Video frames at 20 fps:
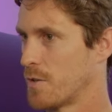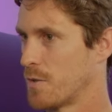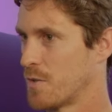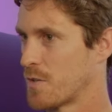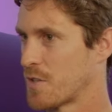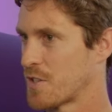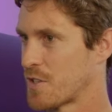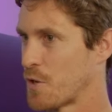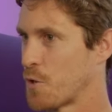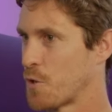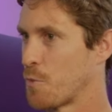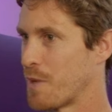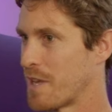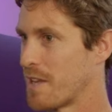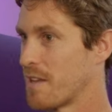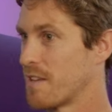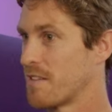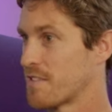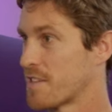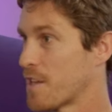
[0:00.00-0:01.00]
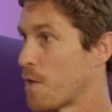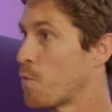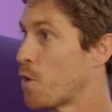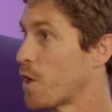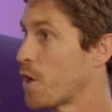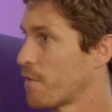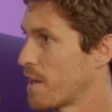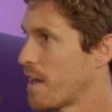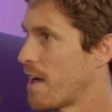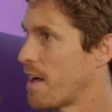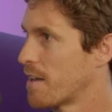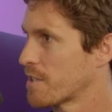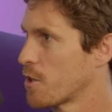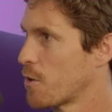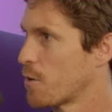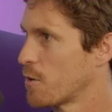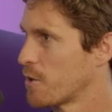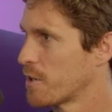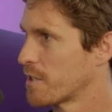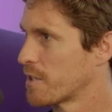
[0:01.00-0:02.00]
still be somewhat of an
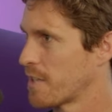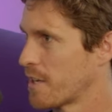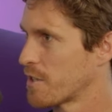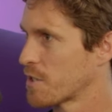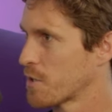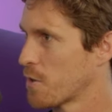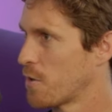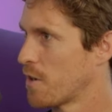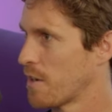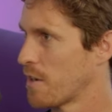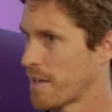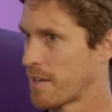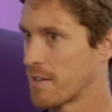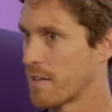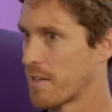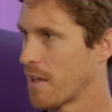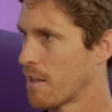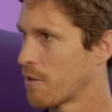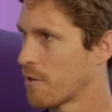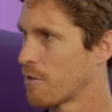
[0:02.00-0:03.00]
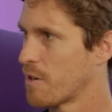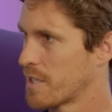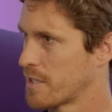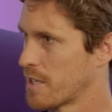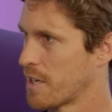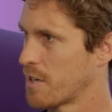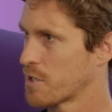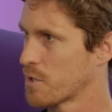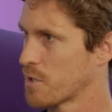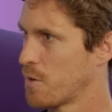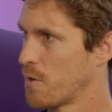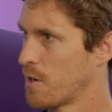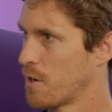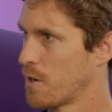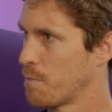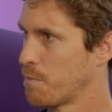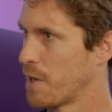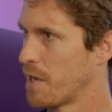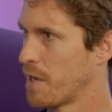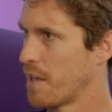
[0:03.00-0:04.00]
asshole on a tennis court, like a killer on a tennis
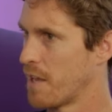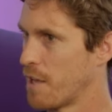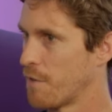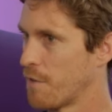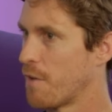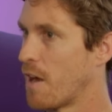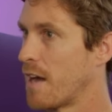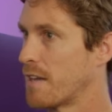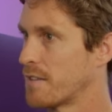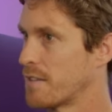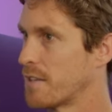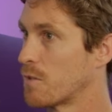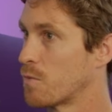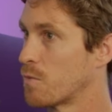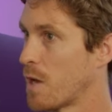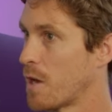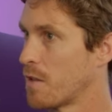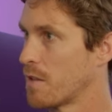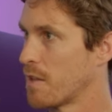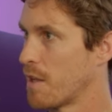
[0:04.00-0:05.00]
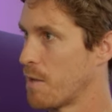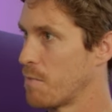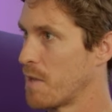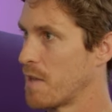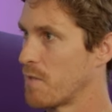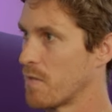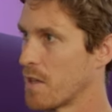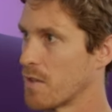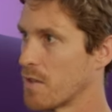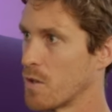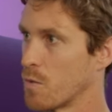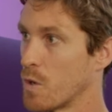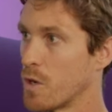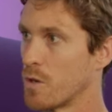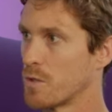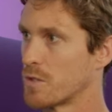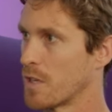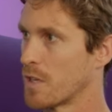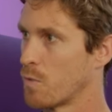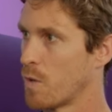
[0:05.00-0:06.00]
court. But if I did well, it meant that the
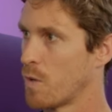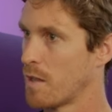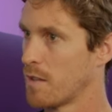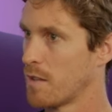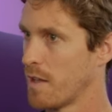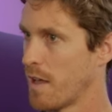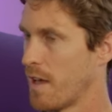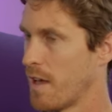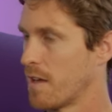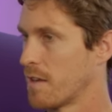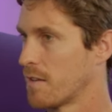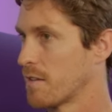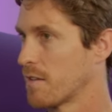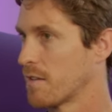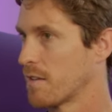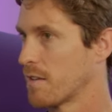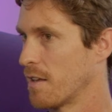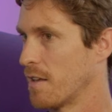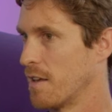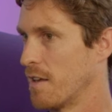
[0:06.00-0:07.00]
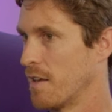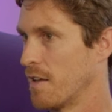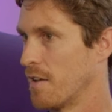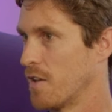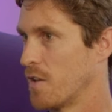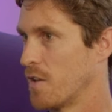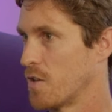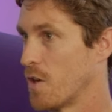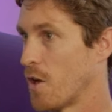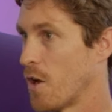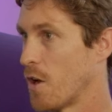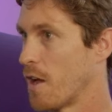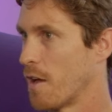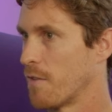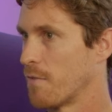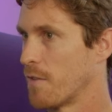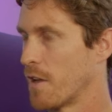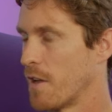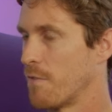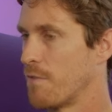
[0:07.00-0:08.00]
world did well. And, you
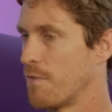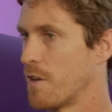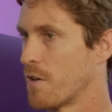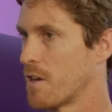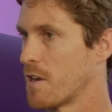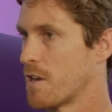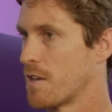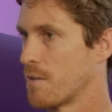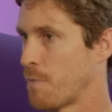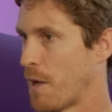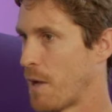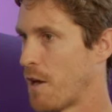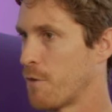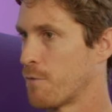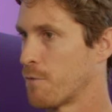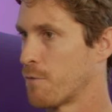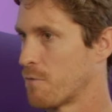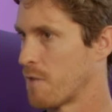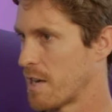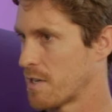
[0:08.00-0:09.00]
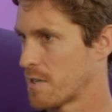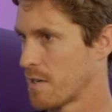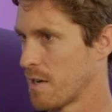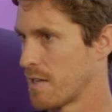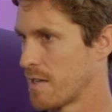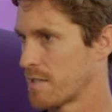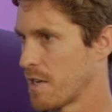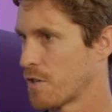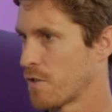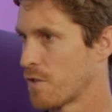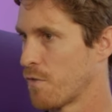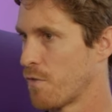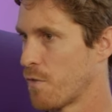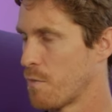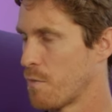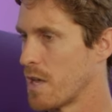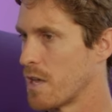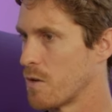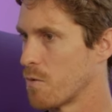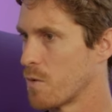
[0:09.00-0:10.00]
know, a very powerful rationalization for
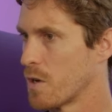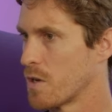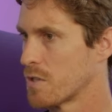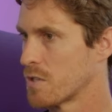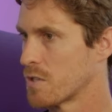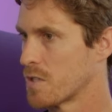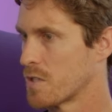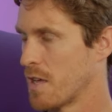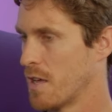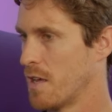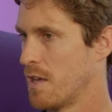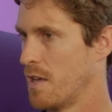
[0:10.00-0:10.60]
me was,